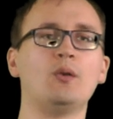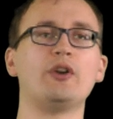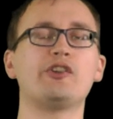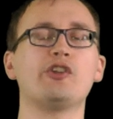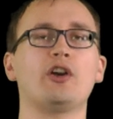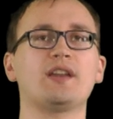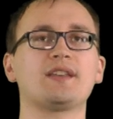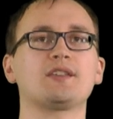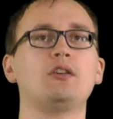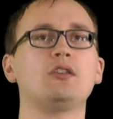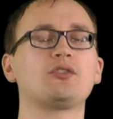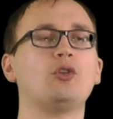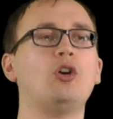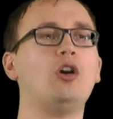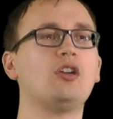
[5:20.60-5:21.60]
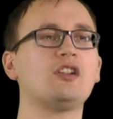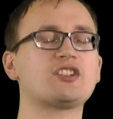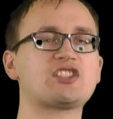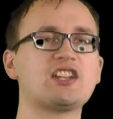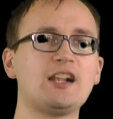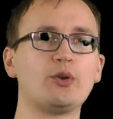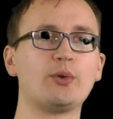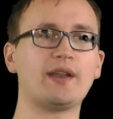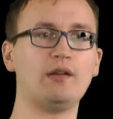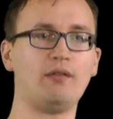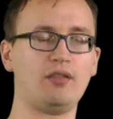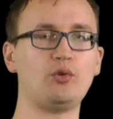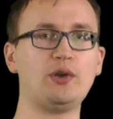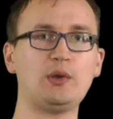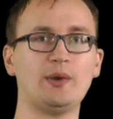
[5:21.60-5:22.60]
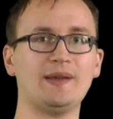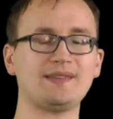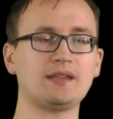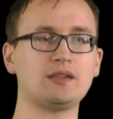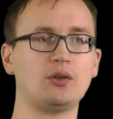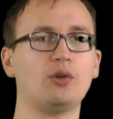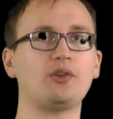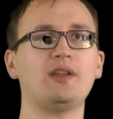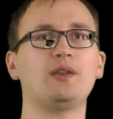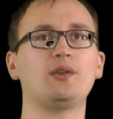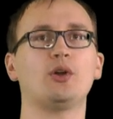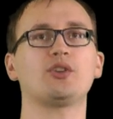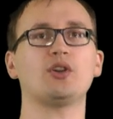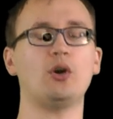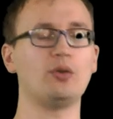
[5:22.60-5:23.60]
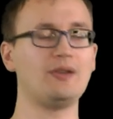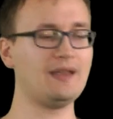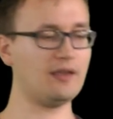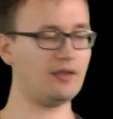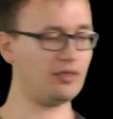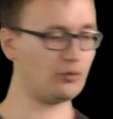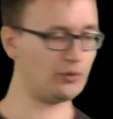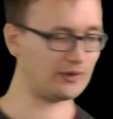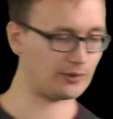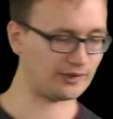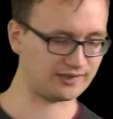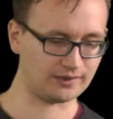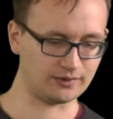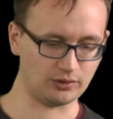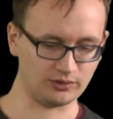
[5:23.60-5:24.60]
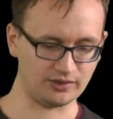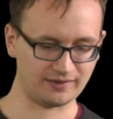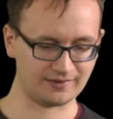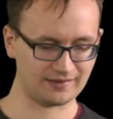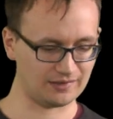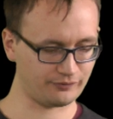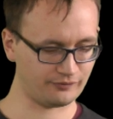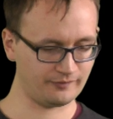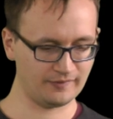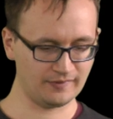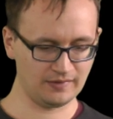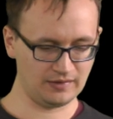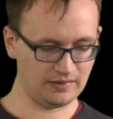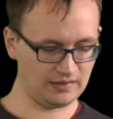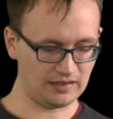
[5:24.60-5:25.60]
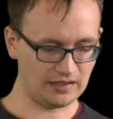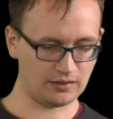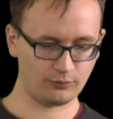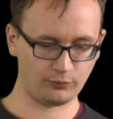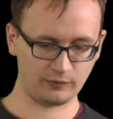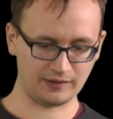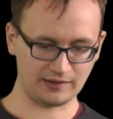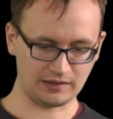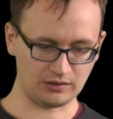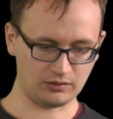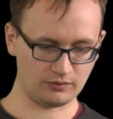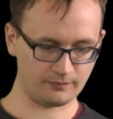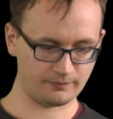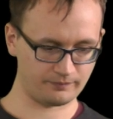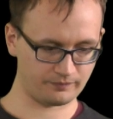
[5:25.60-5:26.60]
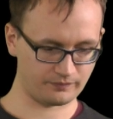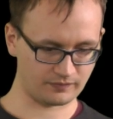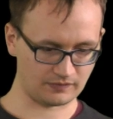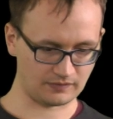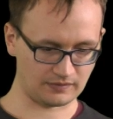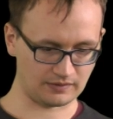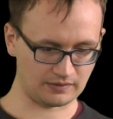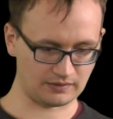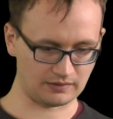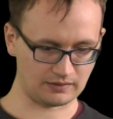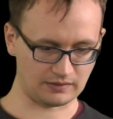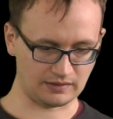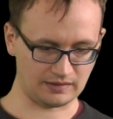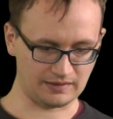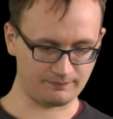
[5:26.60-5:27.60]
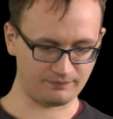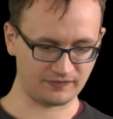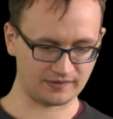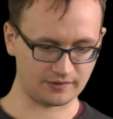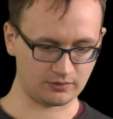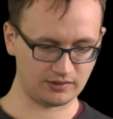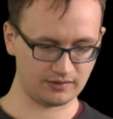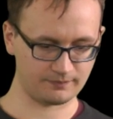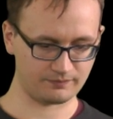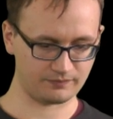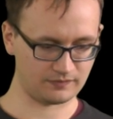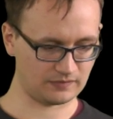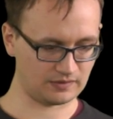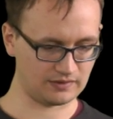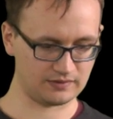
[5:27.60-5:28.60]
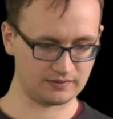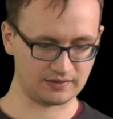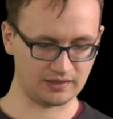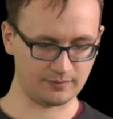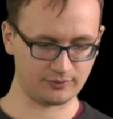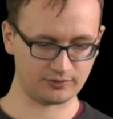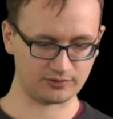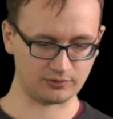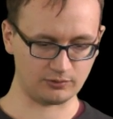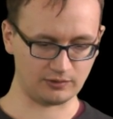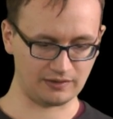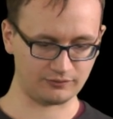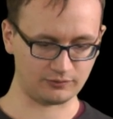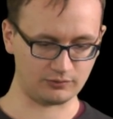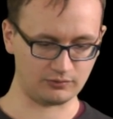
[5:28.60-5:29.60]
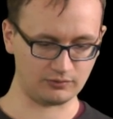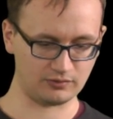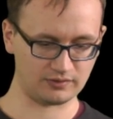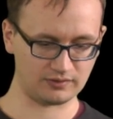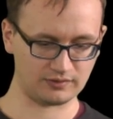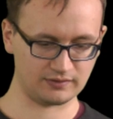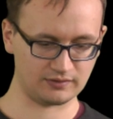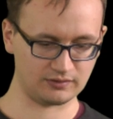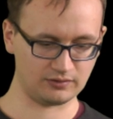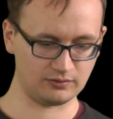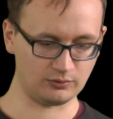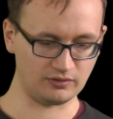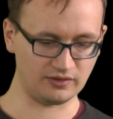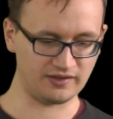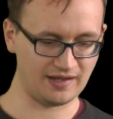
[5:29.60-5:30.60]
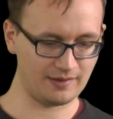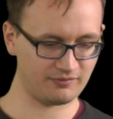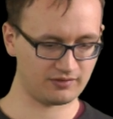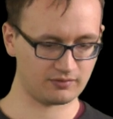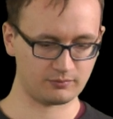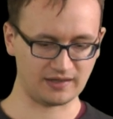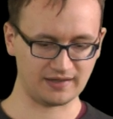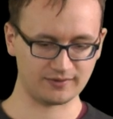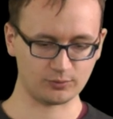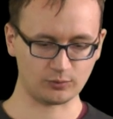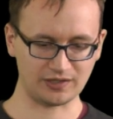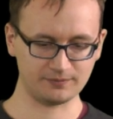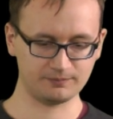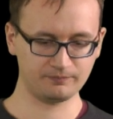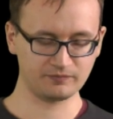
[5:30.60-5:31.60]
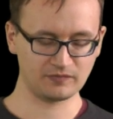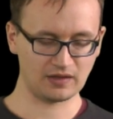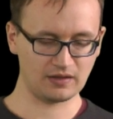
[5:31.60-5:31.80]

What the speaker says: return us also all children of the requested node and not only the requested node itself. And if we now, sorry, typo, so we have to do the depth -1.